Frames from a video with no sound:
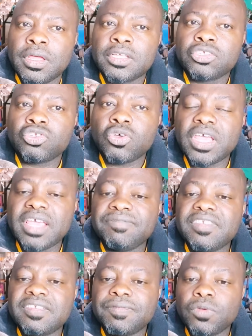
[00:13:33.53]
So if
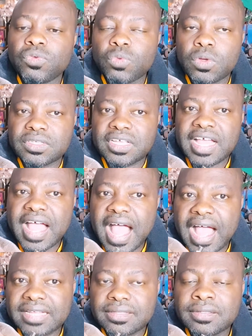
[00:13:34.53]
this fuse was
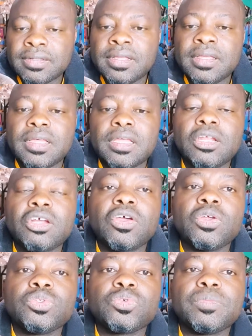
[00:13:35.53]
cut, they're not
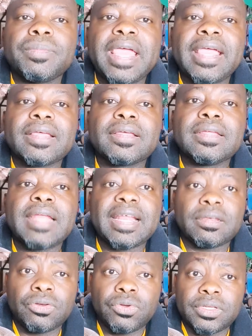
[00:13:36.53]
going to make
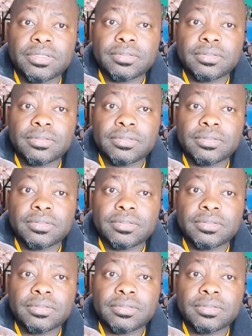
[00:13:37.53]
that noise.